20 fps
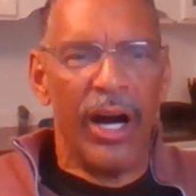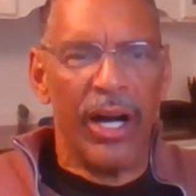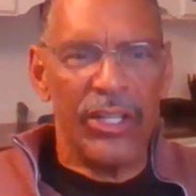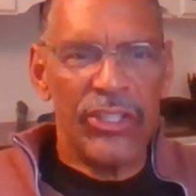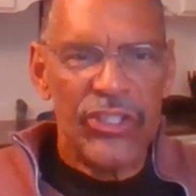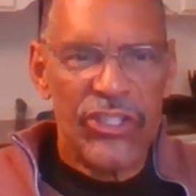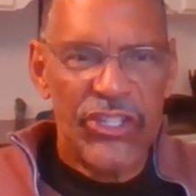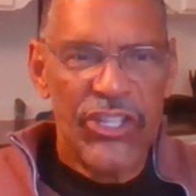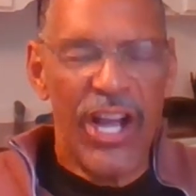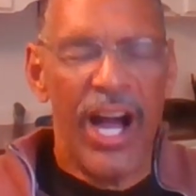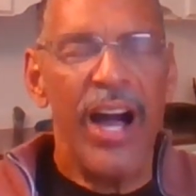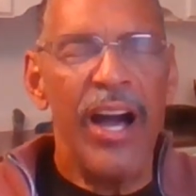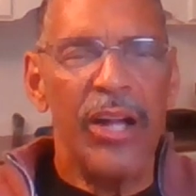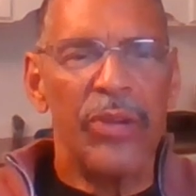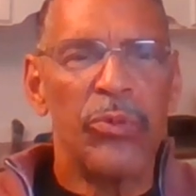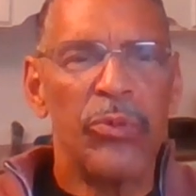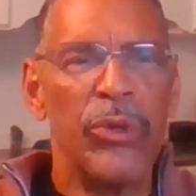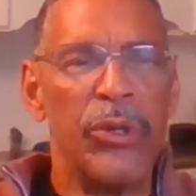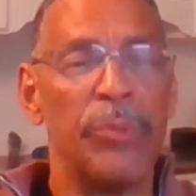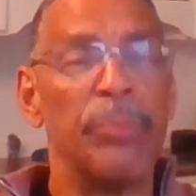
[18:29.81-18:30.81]
John,
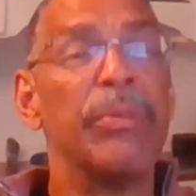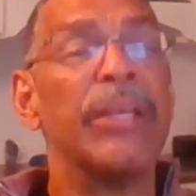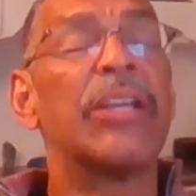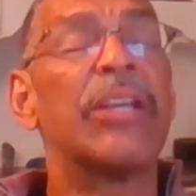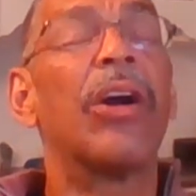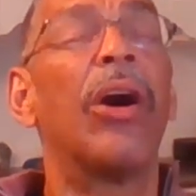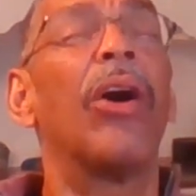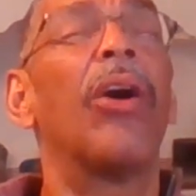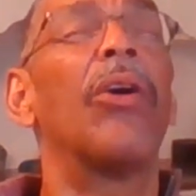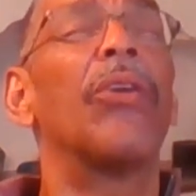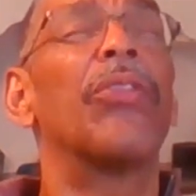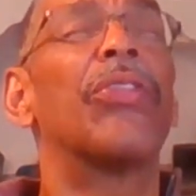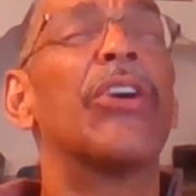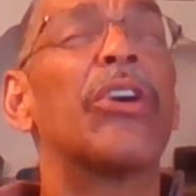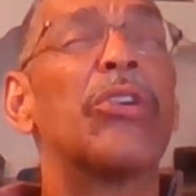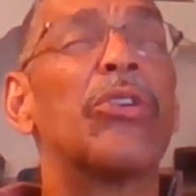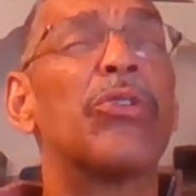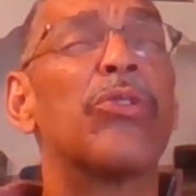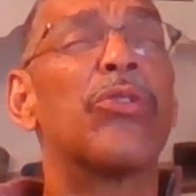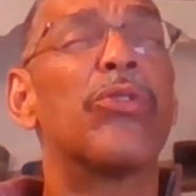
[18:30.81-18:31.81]
would be called the
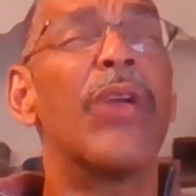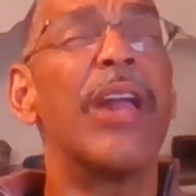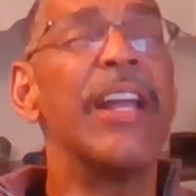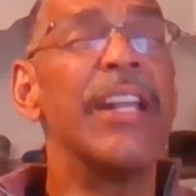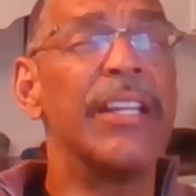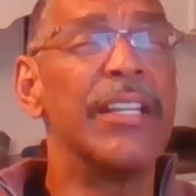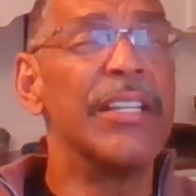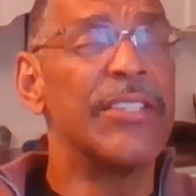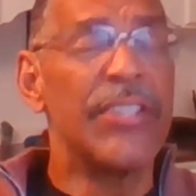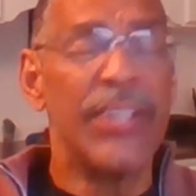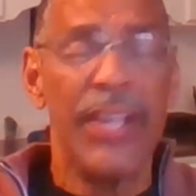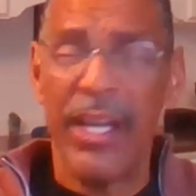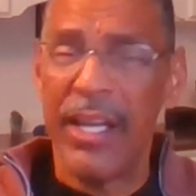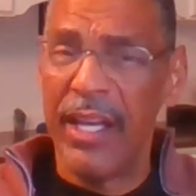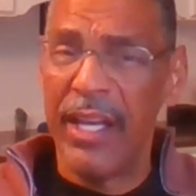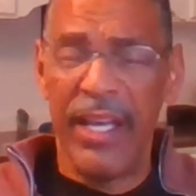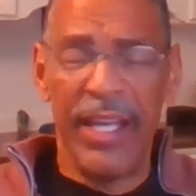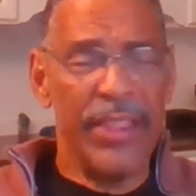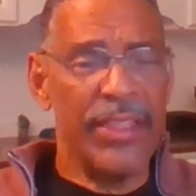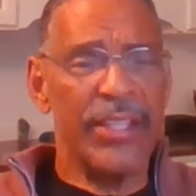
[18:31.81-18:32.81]
greatest
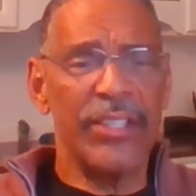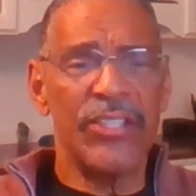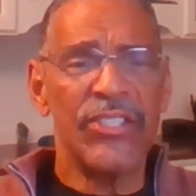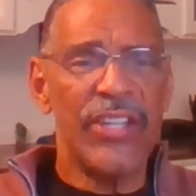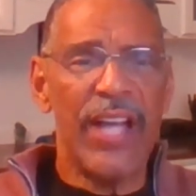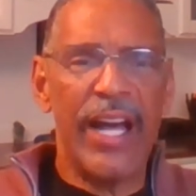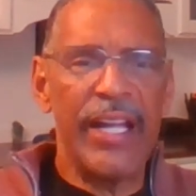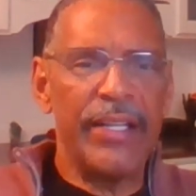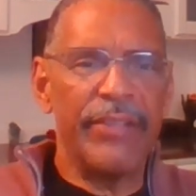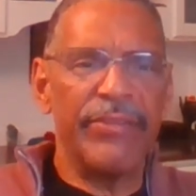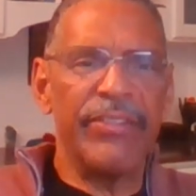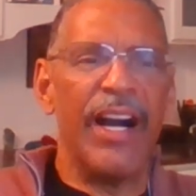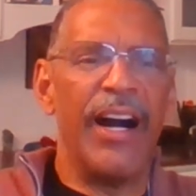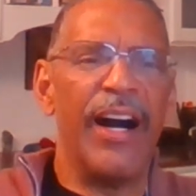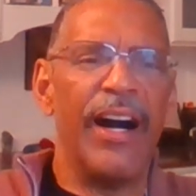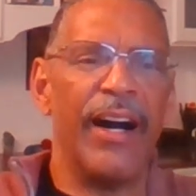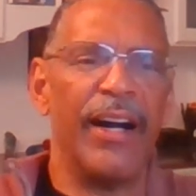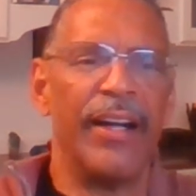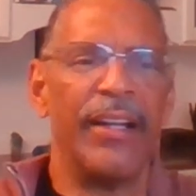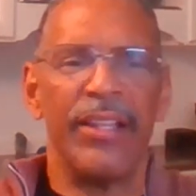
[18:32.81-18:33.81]
in the sight of God,
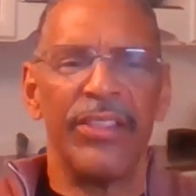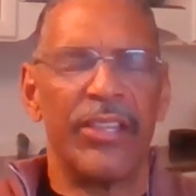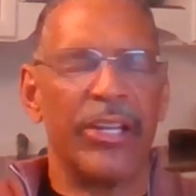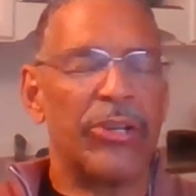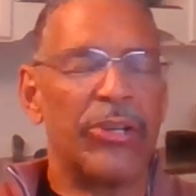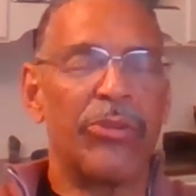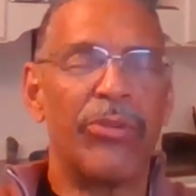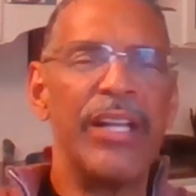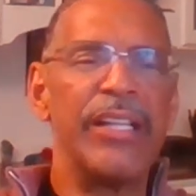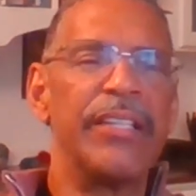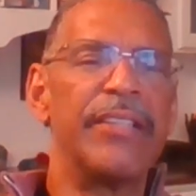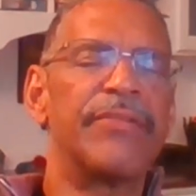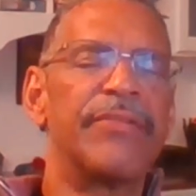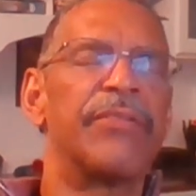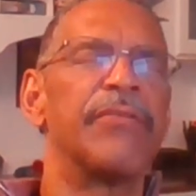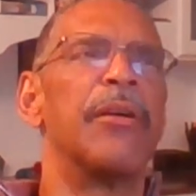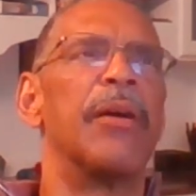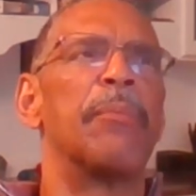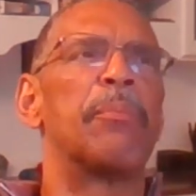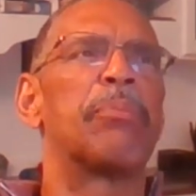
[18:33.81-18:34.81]
the greatest
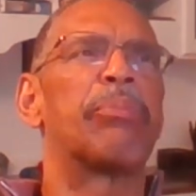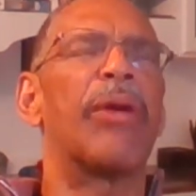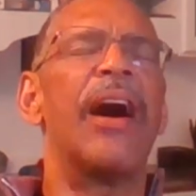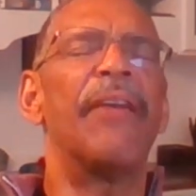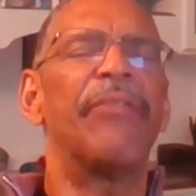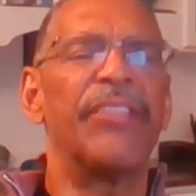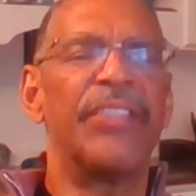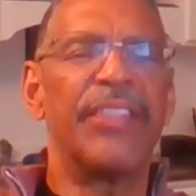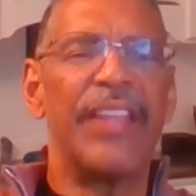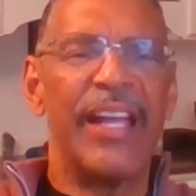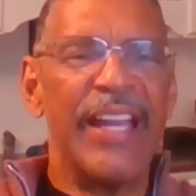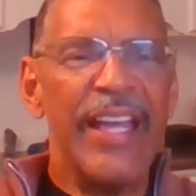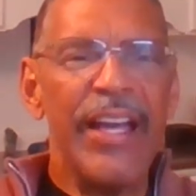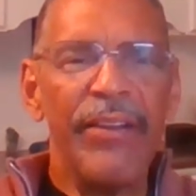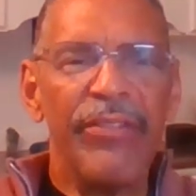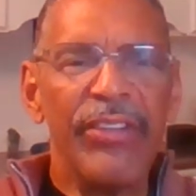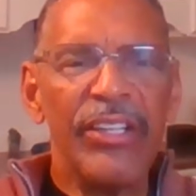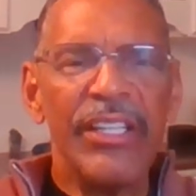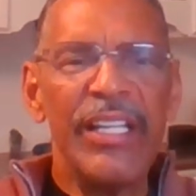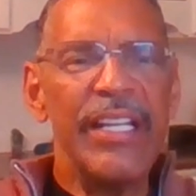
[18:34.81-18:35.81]
prophet that ever
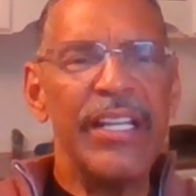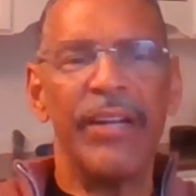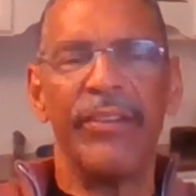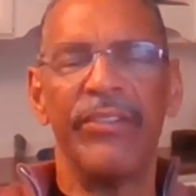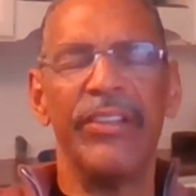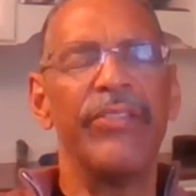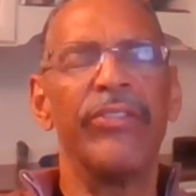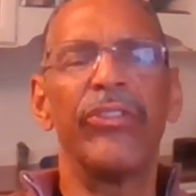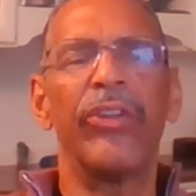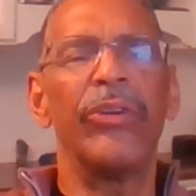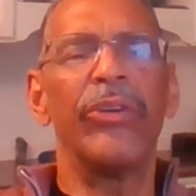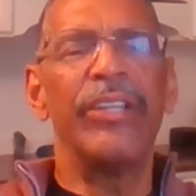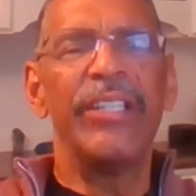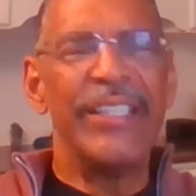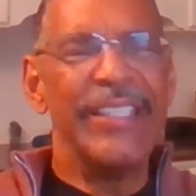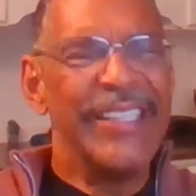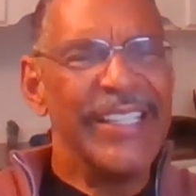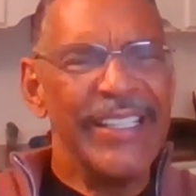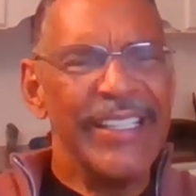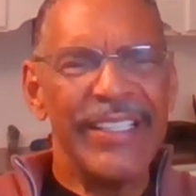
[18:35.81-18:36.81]
lived, even though he
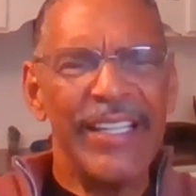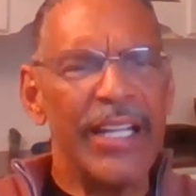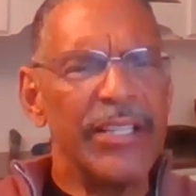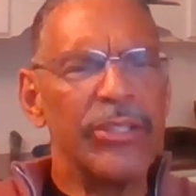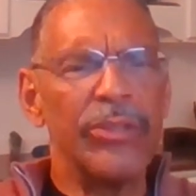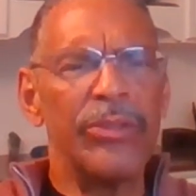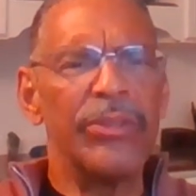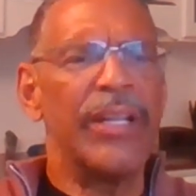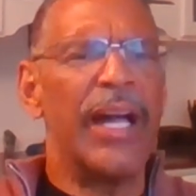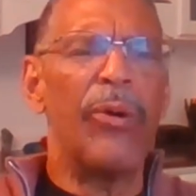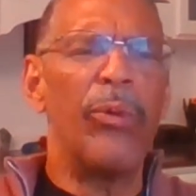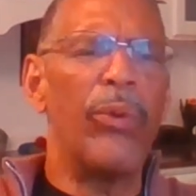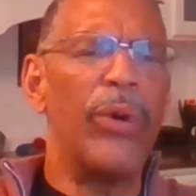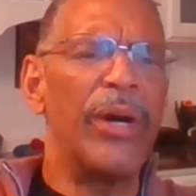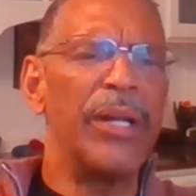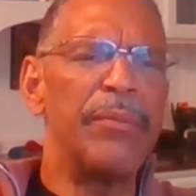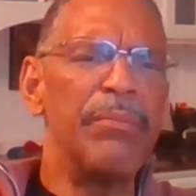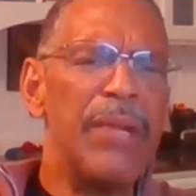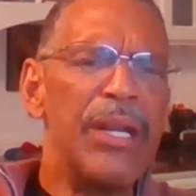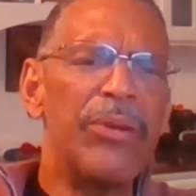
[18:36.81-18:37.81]
did not do not one
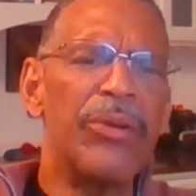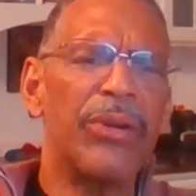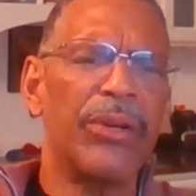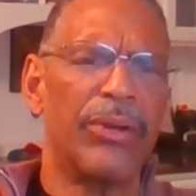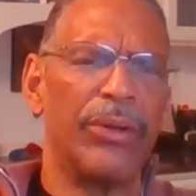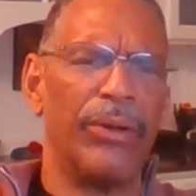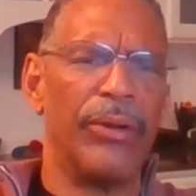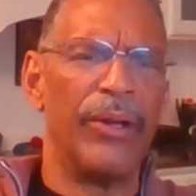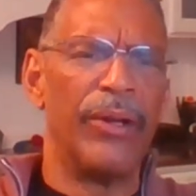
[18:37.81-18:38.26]
miracle.